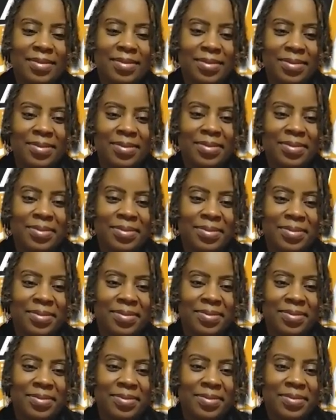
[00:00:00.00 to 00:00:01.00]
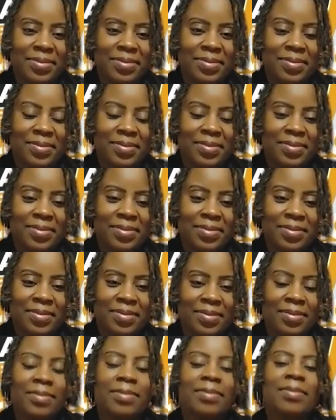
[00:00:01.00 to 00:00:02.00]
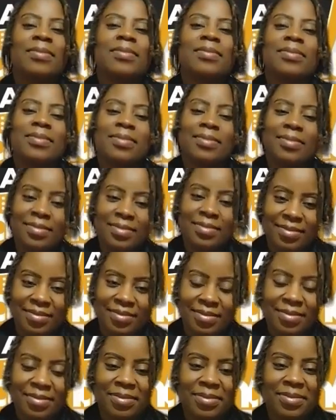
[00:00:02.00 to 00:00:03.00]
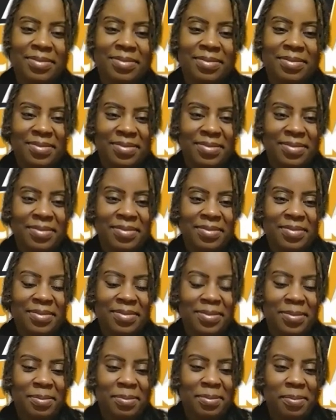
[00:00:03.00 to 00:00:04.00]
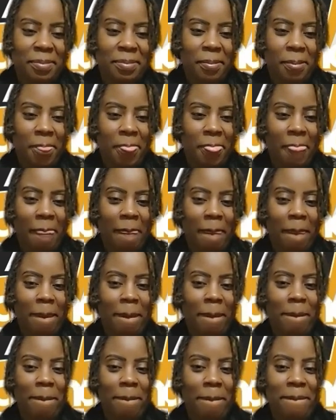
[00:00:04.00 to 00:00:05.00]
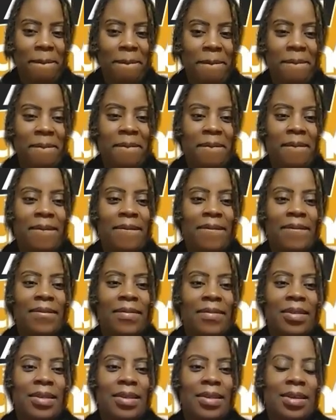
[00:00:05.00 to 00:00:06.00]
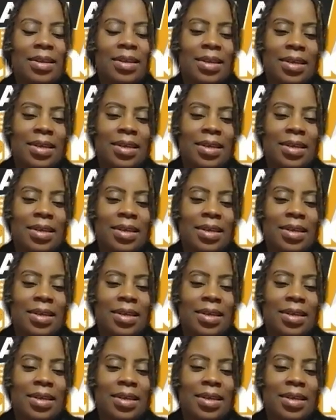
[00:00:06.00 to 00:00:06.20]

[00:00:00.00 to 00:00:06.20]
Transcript: This person isn't speaking.